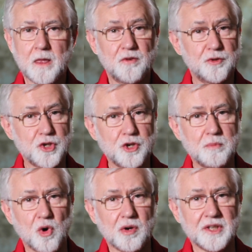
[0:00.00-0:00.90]
For you,
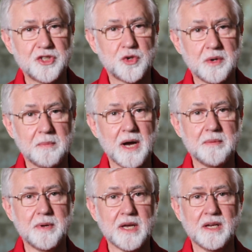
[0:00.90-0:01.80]
moral injury
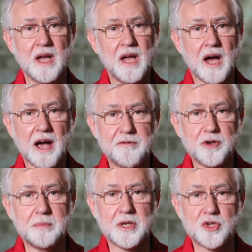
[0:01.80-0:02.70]
might be, I
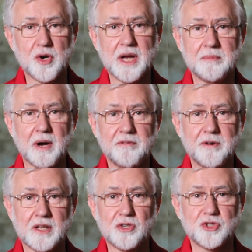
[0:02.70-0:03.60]
feel betrayed by
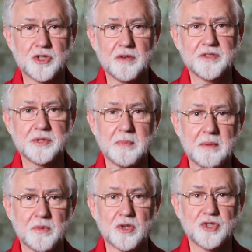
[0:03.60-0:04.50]
fellow service
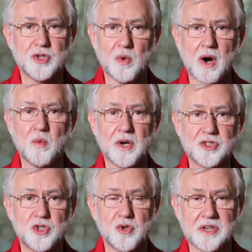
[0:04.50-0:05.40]
members who I
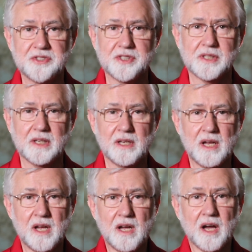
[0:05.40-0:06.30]
once trusted.
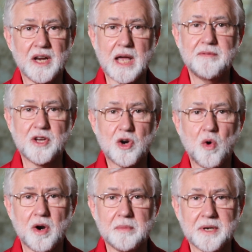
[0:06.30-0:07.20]
A Navy
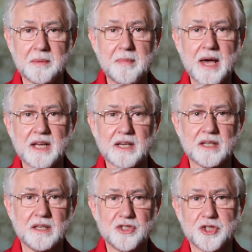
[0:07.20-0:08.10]
corpsman, a
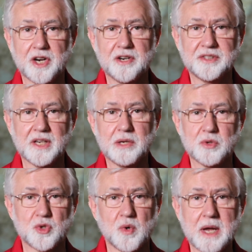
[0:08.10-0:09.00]
medic, shared that he
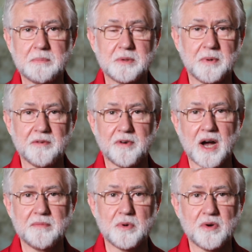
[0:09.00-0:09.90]
was raped by
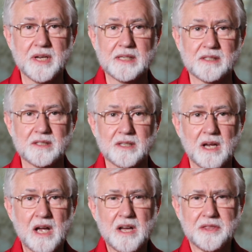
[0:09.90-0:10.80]
5 Marines.
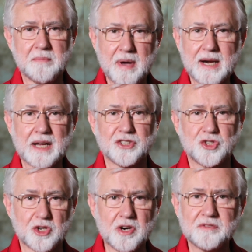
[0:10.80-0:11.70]
The men I
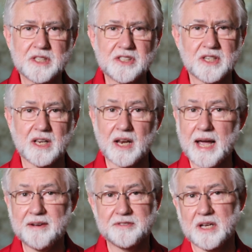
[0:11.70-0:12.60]
served, he said,
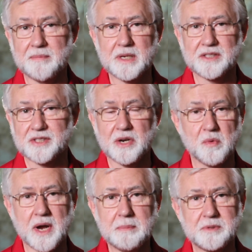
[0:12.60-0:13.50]
laughed at me as they
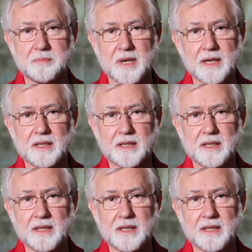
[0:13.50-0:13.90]
raped me.